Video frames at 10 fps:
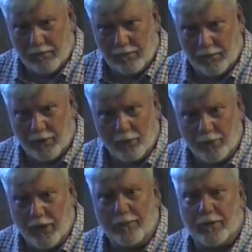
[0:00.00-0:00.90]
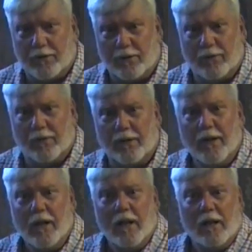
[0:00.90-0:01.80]
There's no substance to it.
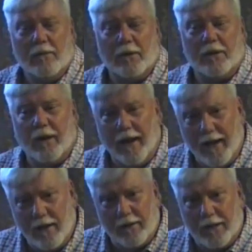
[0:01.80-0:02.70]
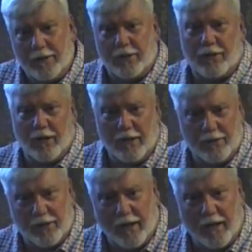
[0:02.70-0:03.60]
But now he's,
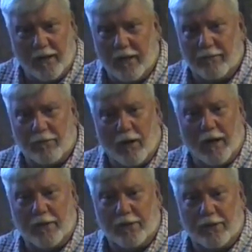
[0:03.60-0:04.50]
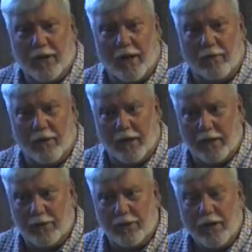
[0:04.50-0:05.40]
he's saying if Christ is not
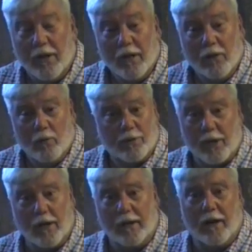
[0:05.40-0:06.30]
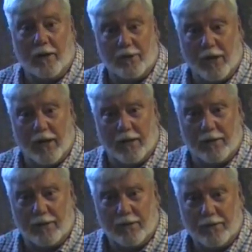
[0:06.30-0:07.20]
raised, we're still in our
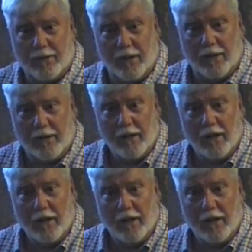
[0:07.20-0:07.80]
sins, see.